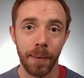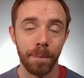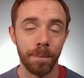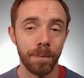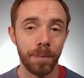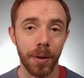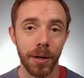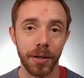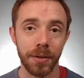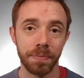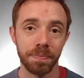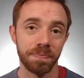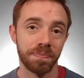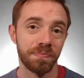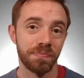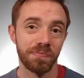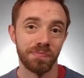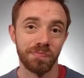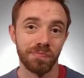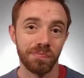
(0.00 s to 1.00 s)

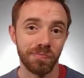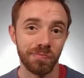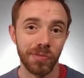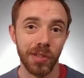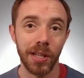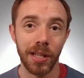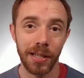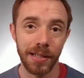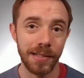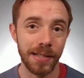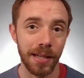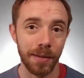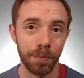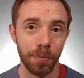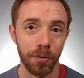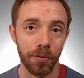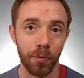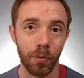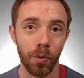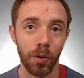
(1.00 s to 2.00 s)
But like I said
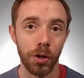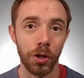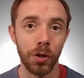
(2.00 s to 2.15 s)
before,